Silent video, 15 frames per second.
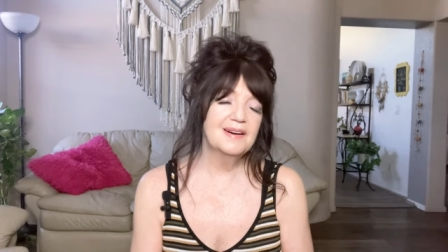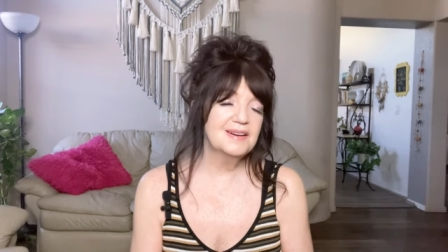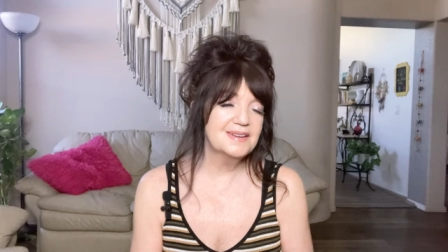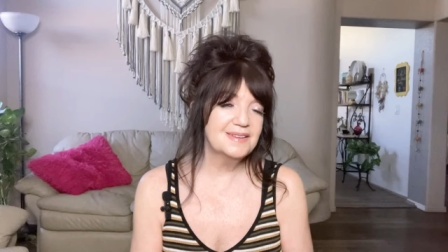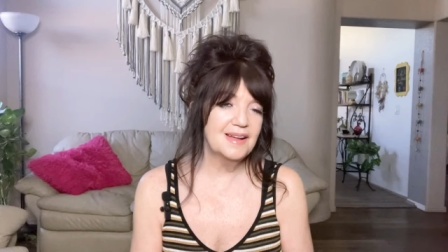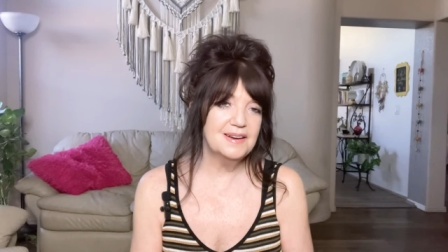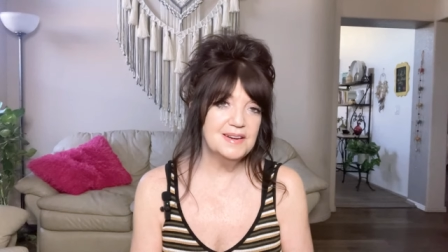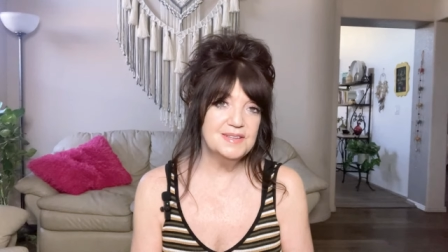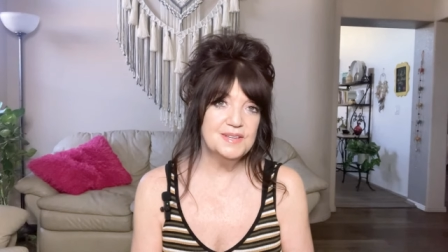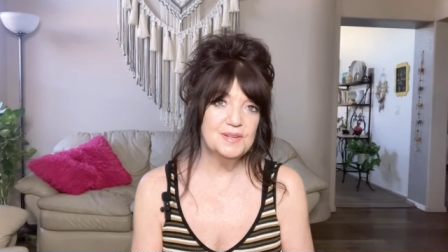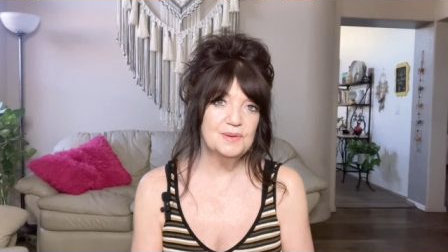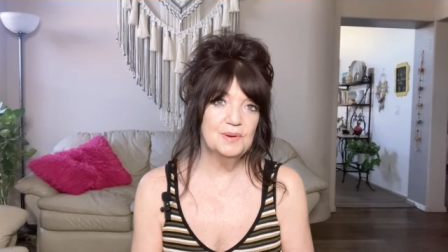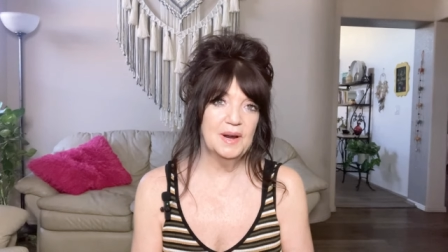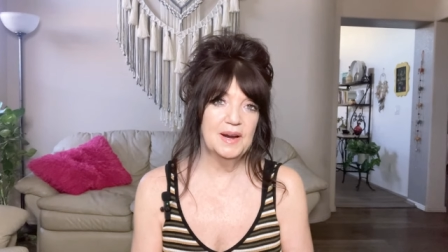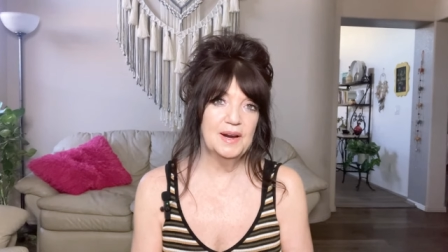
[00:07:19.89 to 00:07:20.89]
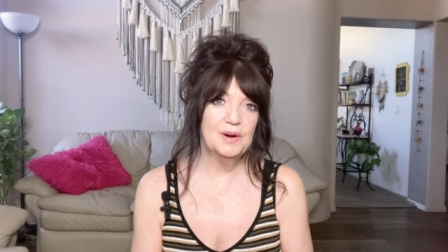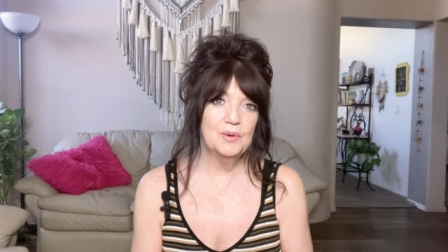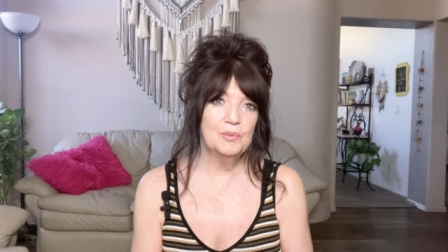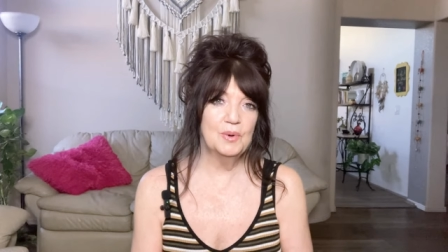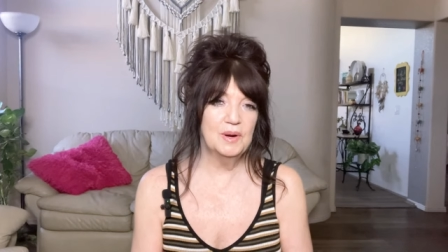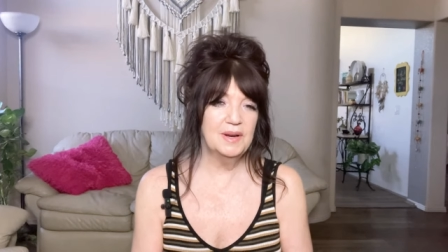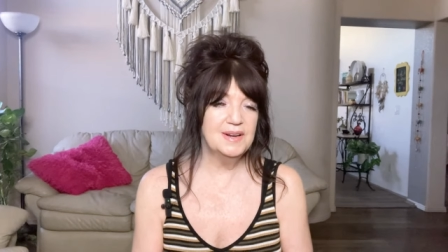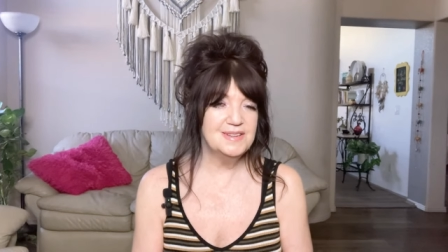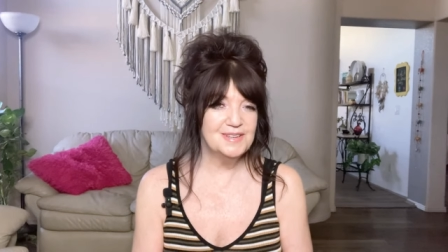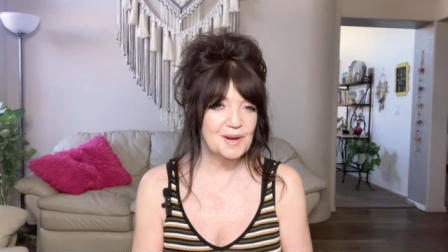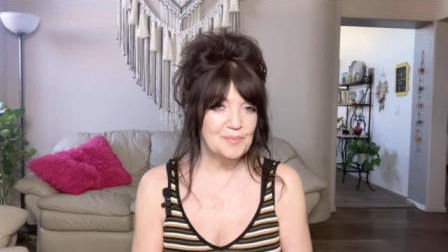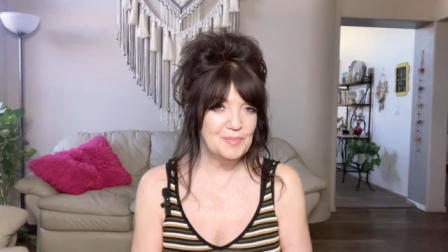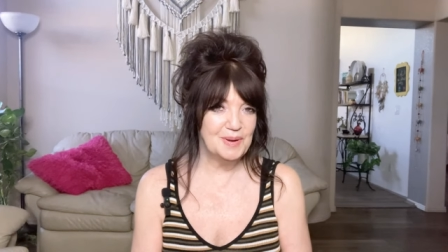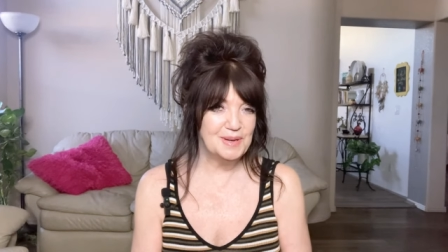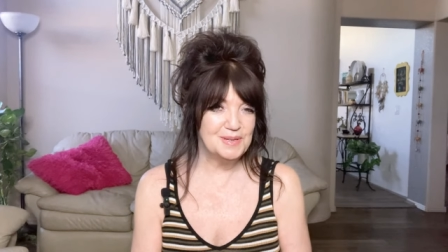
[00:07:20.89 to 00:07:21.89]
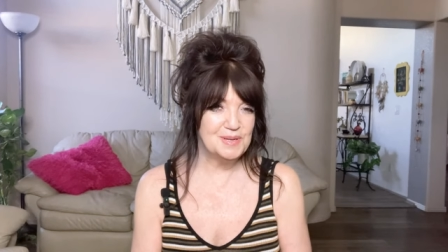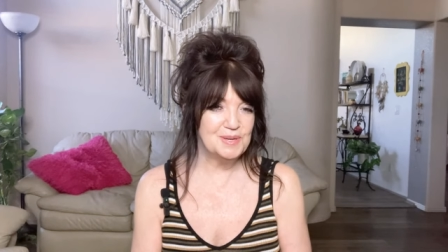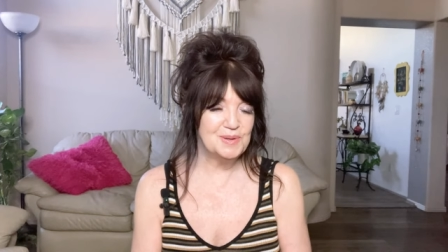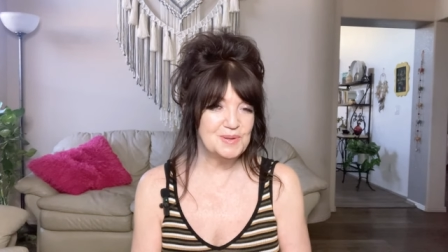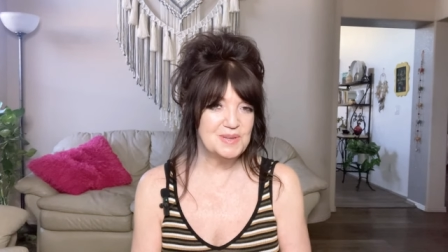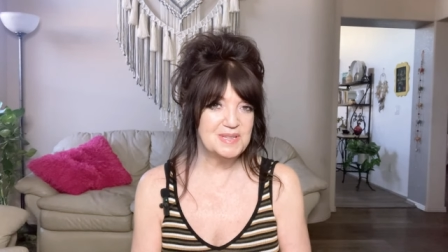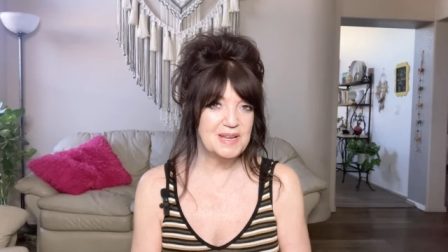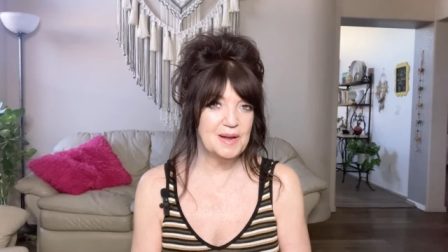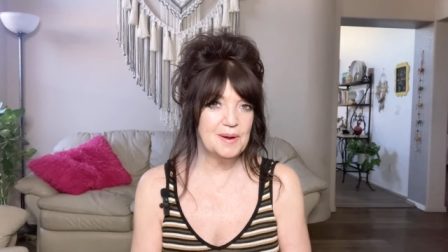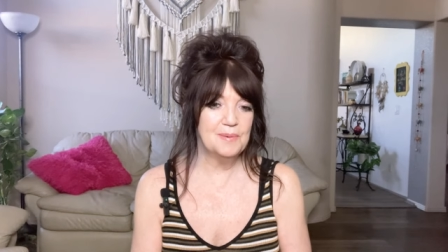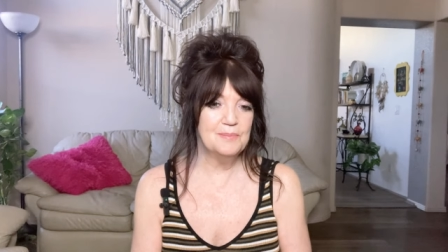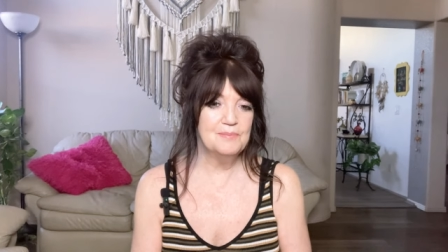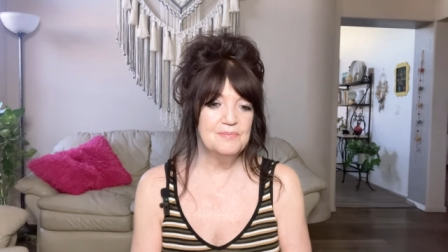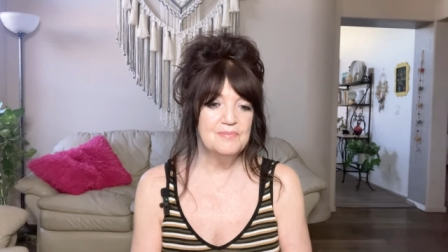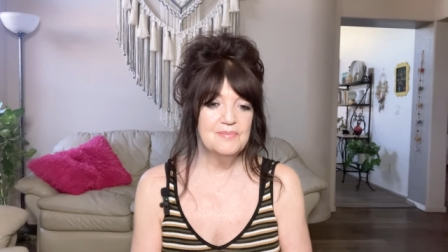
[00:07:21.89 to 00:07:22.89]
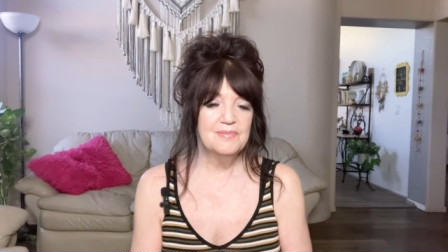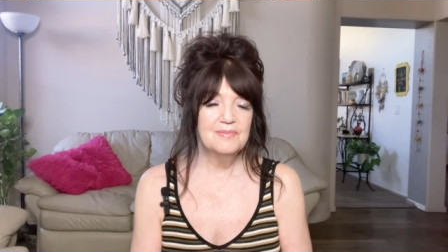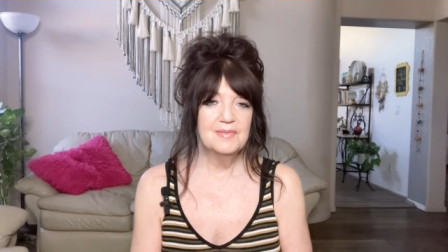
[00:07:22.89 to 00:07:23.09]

I decided to like really jump into some